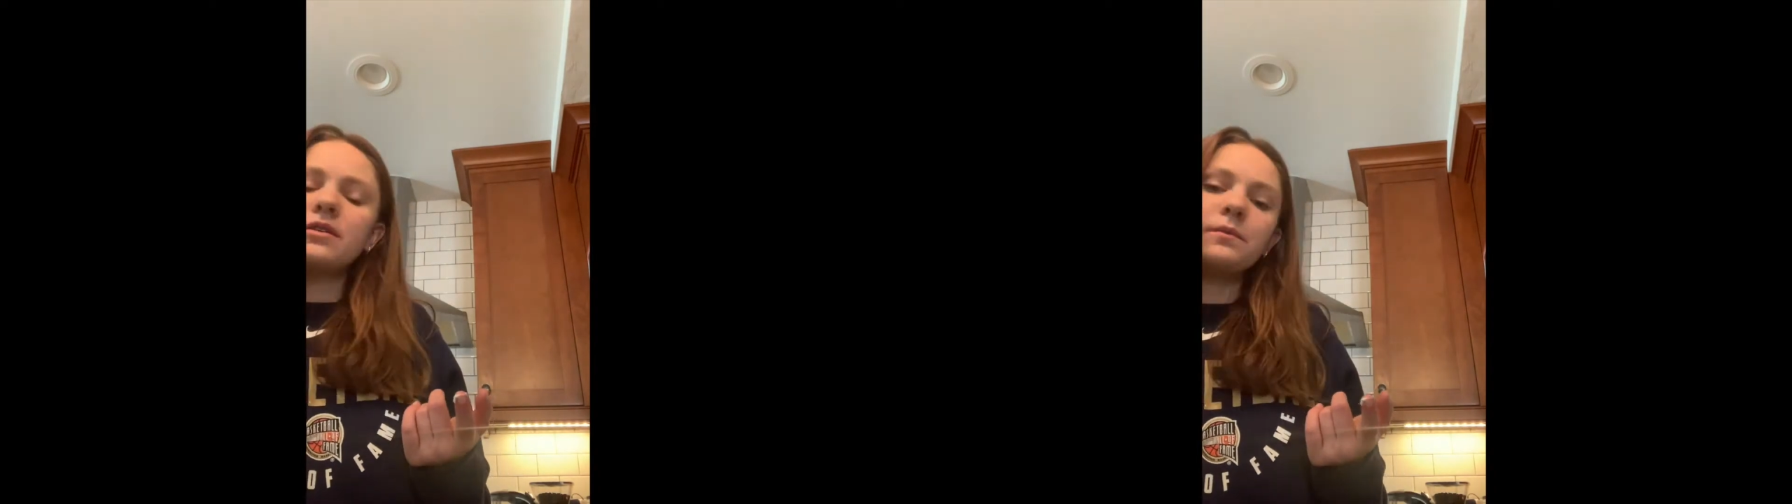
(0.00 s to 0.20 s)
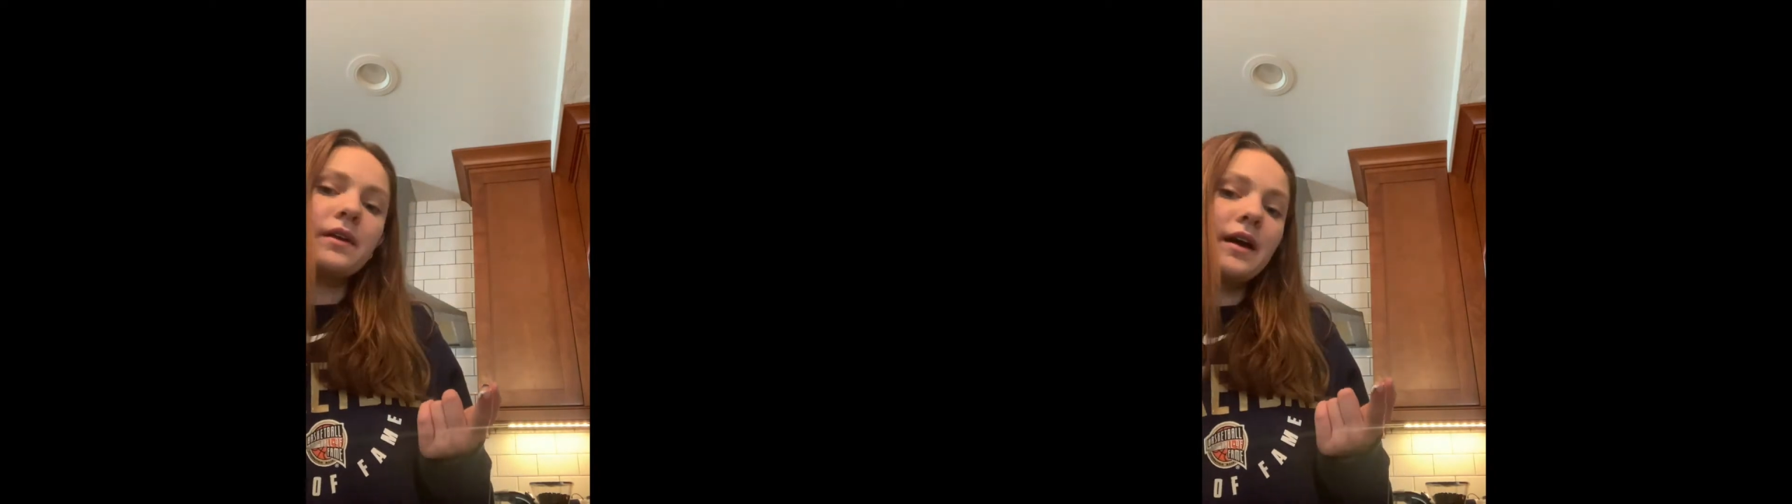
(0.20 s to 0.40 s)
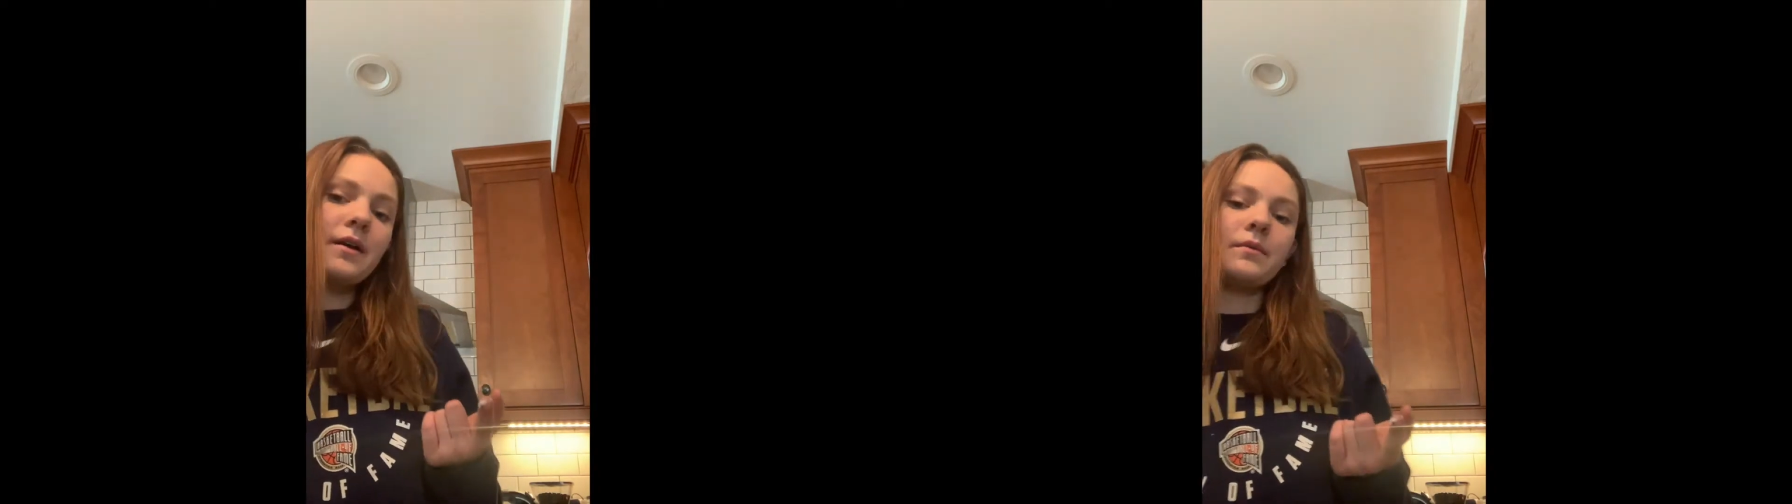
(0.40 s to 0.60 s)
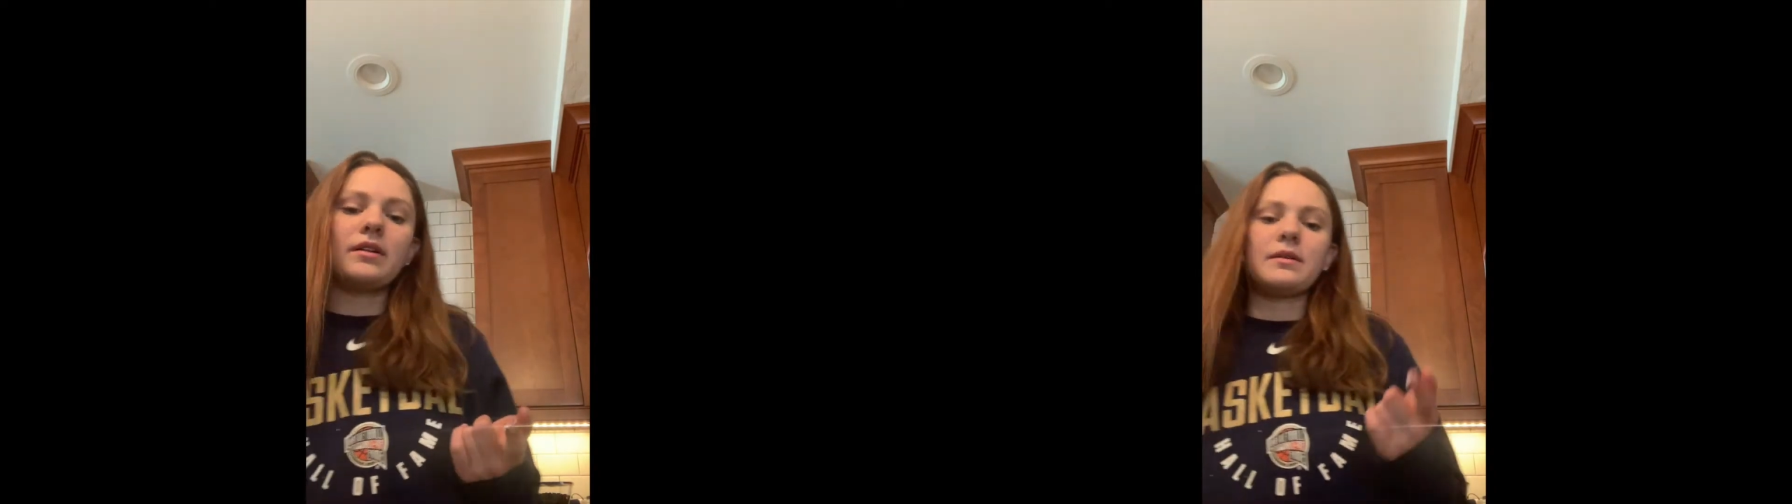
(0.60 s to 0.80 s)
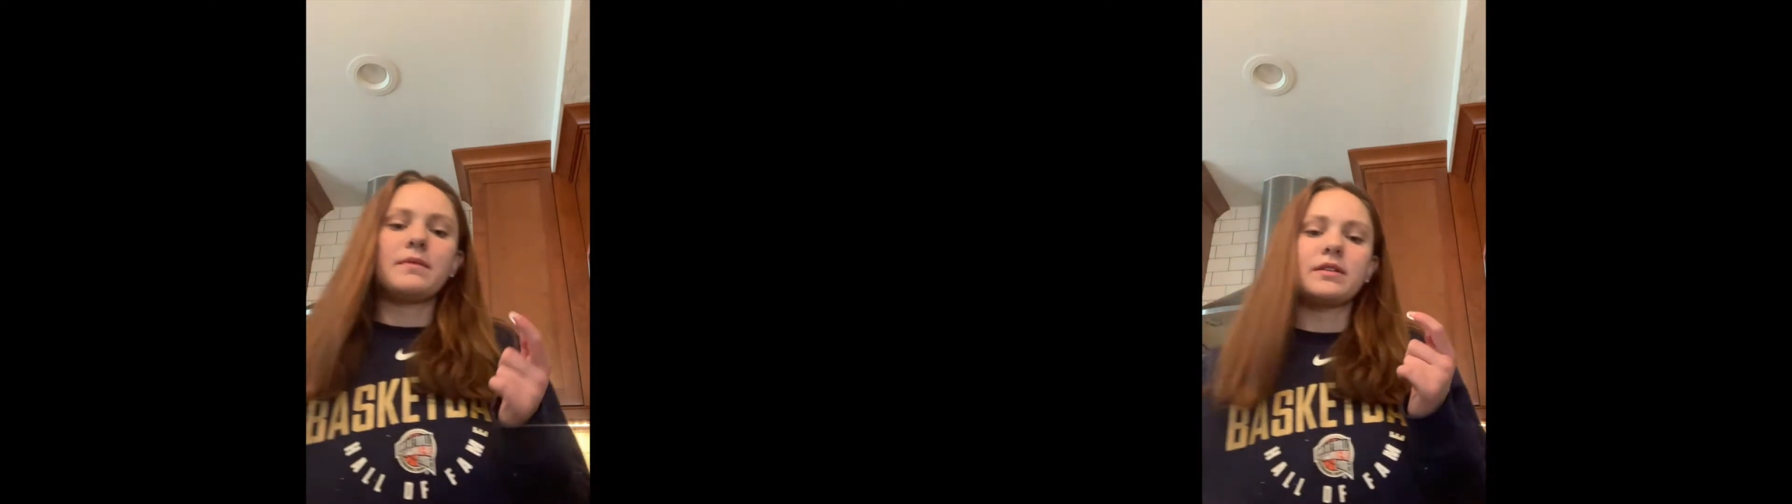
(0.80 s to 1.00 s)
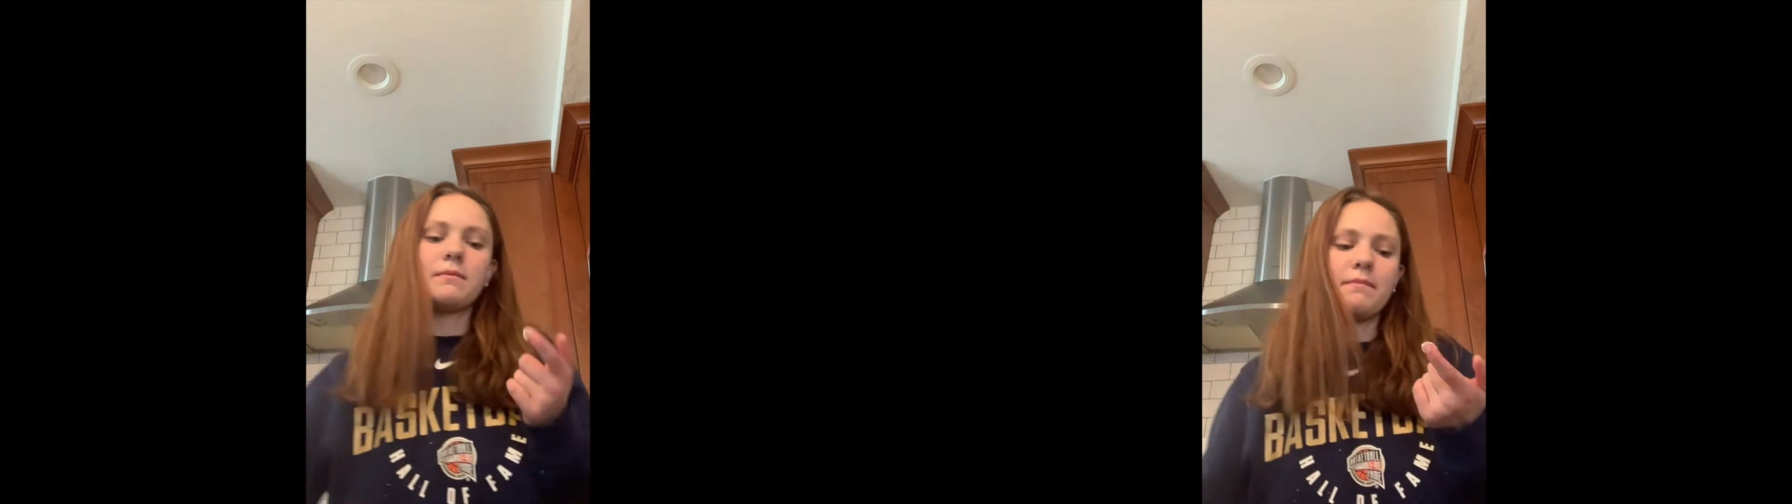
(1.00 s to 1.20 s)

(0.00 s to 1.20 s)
now while I make the